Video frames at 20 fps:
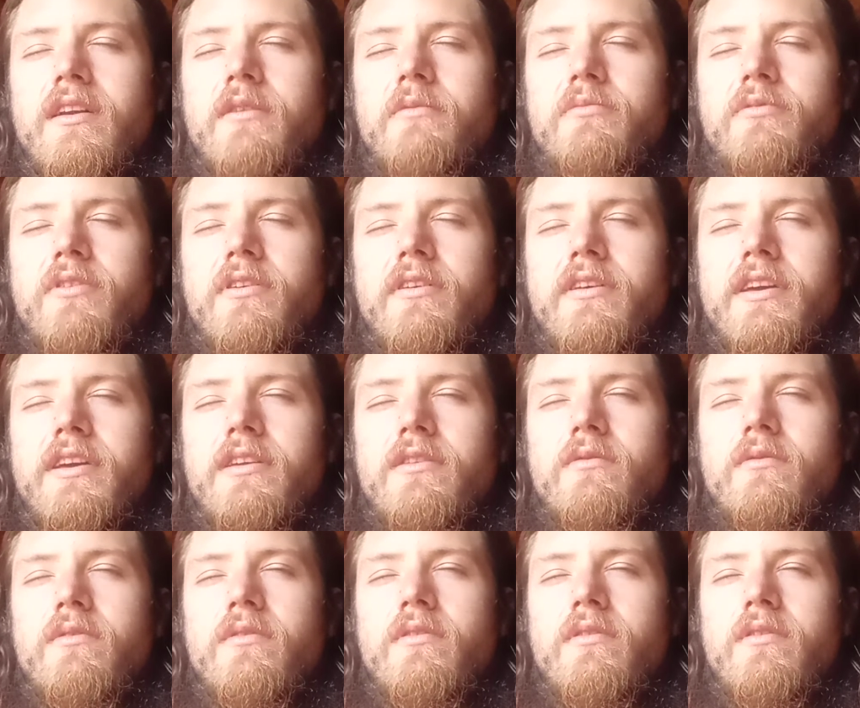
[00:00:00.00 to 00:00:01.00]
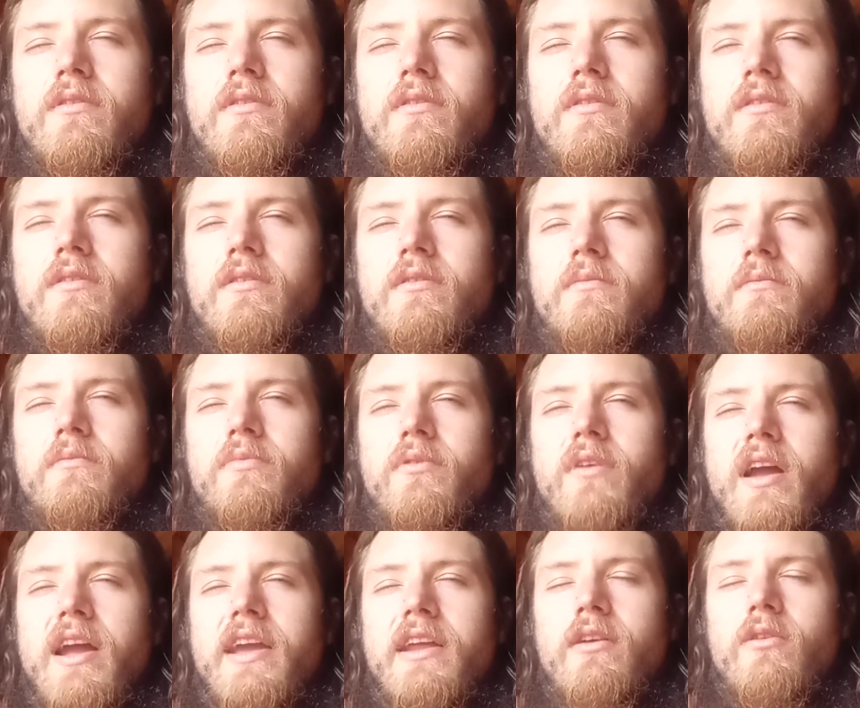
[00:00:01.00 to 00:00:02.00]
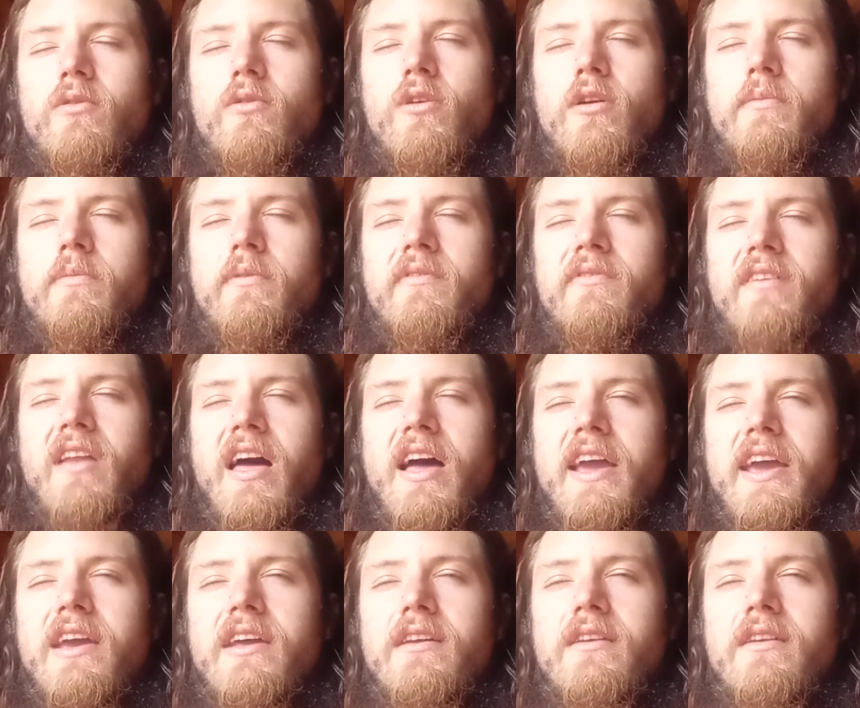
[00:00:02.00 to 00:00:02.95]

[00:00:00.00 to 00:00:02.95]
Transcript: a brilliant, bright orb of light.